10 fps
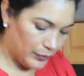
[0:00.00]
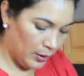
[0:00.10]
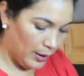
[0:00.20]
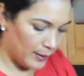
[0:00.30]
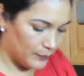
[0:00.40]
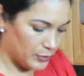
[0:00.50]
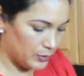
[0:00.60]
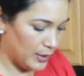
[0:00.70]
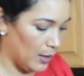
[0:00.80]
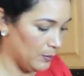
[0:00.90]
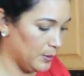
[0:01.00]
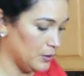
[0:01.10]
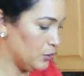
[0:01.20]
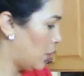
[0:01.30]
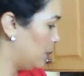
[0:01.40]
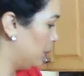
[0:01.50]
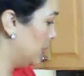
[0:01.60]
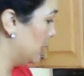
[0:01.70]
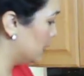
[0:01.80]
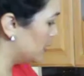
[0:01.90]
All right, so now I'm gonna start
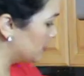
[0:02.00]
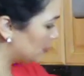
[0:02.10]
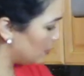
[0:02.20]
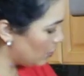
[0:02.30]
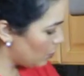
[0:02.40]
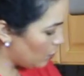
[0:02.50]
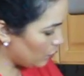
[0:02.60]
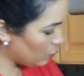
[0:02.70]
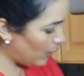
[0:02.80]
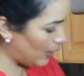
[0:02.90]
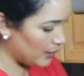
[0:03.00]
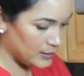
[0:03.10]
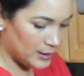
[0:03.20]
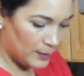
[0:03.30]
putting this right into the